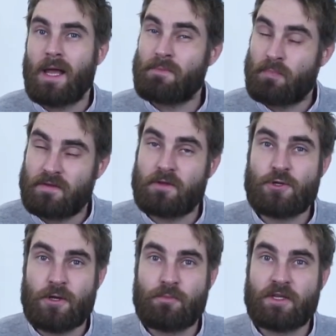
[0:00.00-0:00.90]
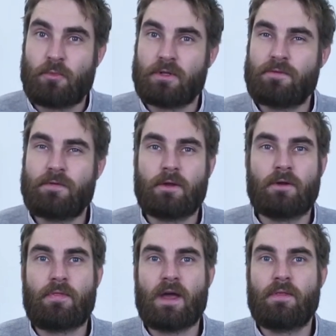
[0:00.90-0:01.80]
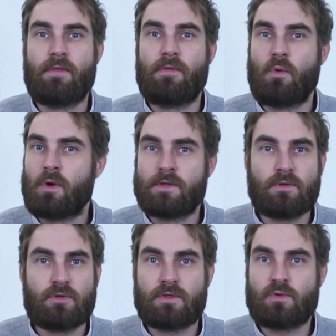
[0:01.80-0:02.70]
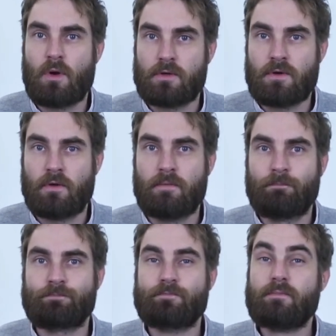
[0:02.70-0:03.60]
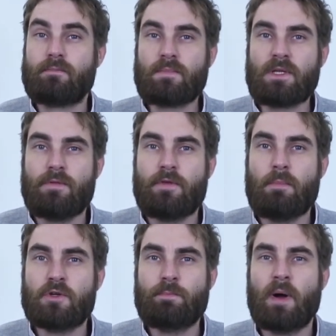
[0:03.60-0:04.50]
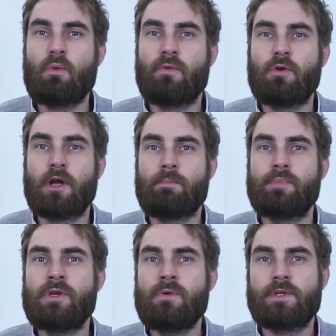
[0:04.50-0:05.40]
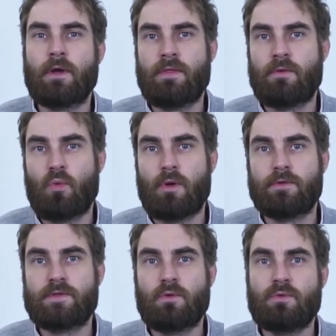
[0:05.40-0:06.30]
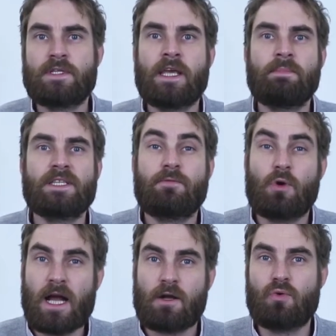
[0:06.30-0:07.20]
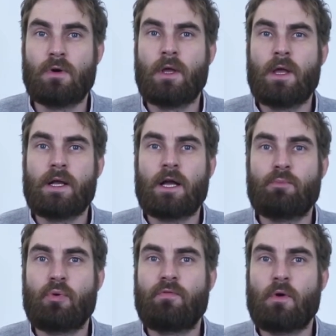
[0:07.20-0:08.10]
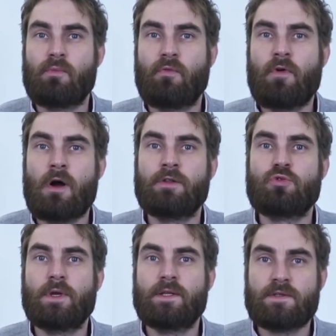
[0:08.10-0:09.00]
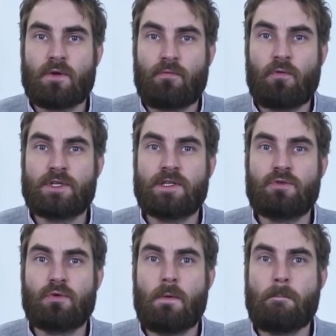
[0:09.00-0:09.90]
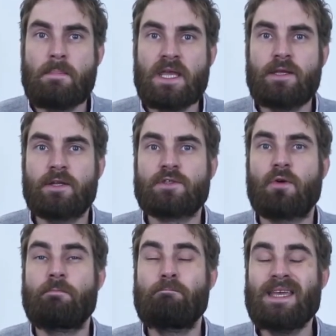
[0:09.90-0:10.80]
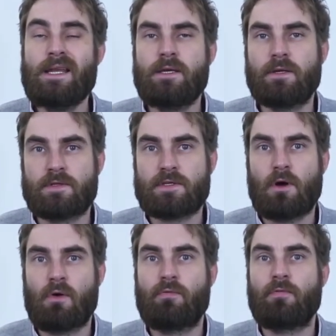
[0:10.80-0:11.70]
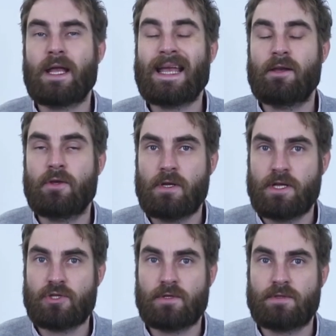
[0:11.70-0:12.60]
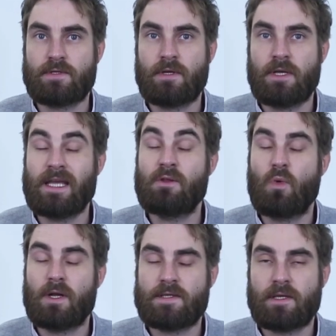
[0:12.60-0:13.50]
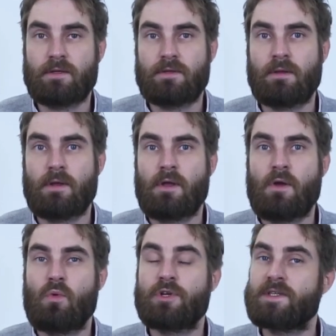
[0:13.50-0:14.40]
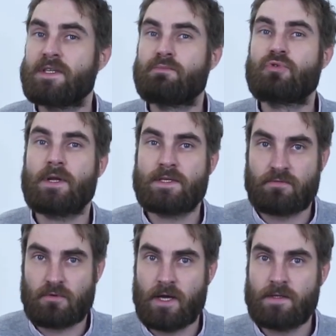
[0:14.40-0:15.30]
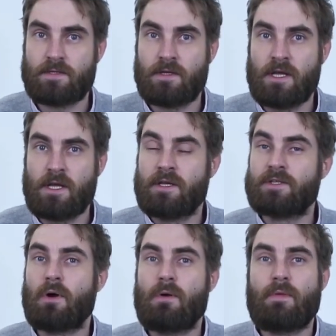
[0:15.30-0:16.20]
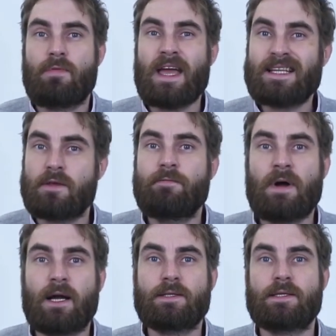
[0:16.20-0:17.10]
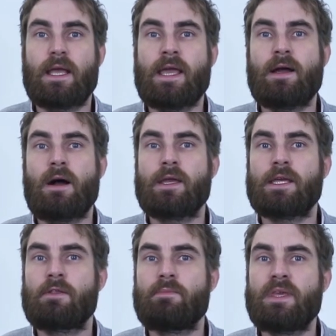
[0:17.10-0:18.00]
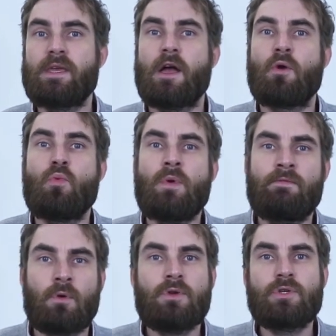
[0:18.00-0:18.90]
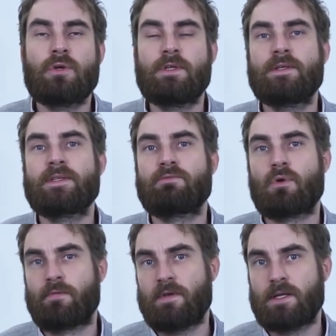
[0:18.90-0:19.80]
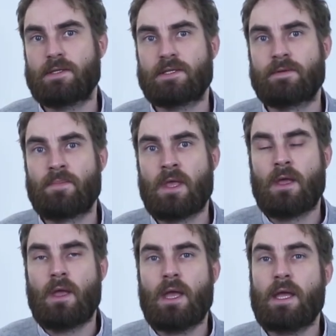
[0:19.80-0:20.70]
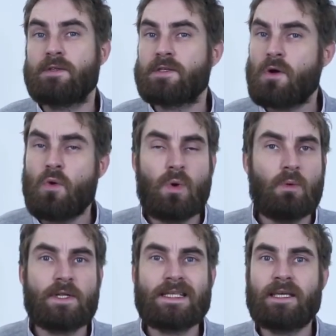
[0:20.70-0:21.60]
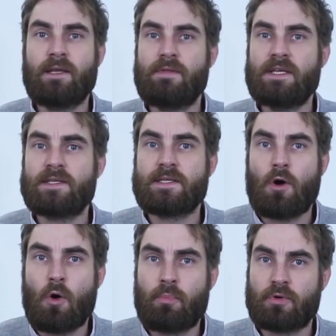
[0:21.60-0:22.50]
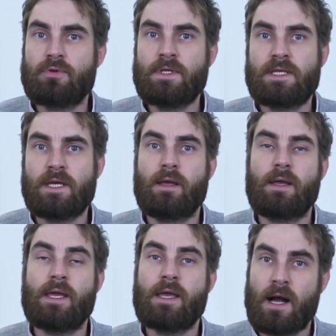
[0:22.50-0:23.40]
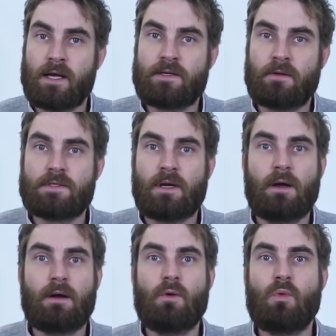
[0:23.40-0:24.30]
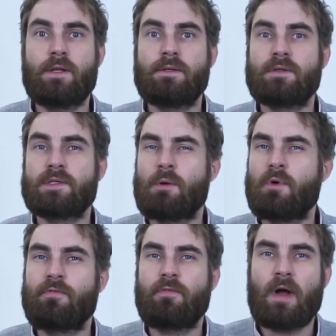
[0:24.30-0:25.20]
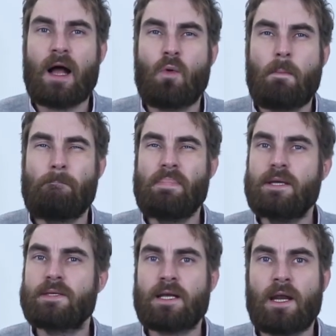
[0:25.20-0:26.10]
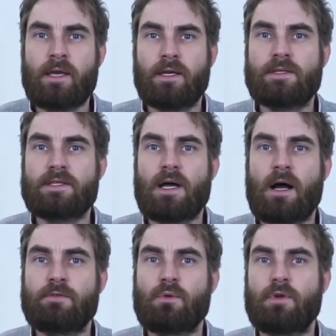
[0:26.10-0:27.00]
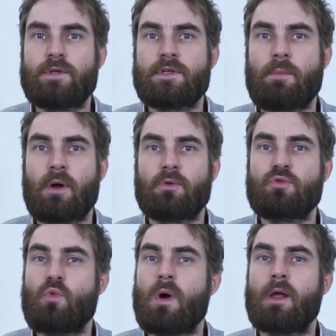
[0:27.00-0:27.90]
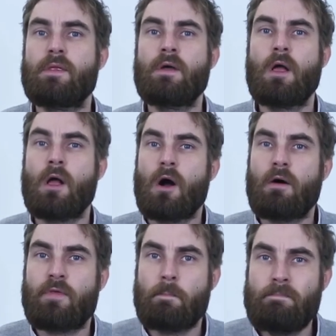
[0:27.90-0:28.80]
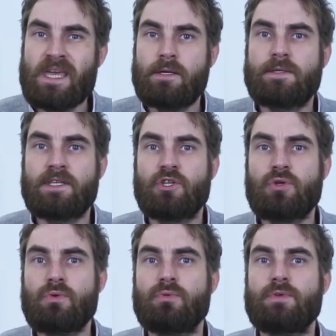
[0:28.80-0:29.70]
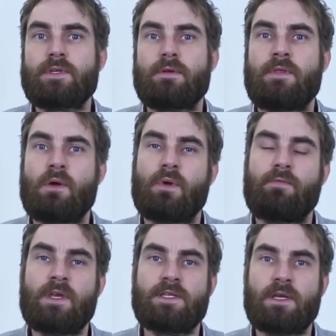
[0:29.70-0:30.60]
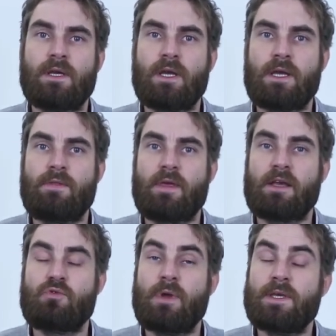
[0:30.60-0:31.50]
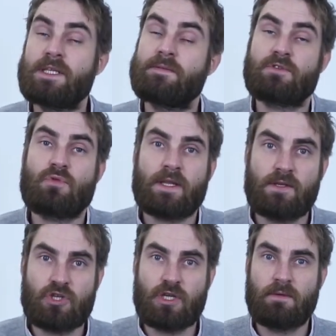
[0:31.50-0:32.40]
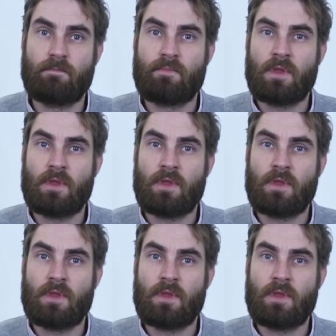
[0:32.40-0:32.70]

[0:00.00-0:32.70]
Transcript: and potentially a bit more difficult than the ones you just worked on. The most powerful computer in the world, whose name is Fugaku, can perform 442 millions of billions of calculations in one second, which is impressive, right? So that's a fact. AI can be a revolution in several fields. And so we were digging this opportunity here at Kantar when some of our biggest clients have told us about one of the biggest issues they were facing in their creative strategy.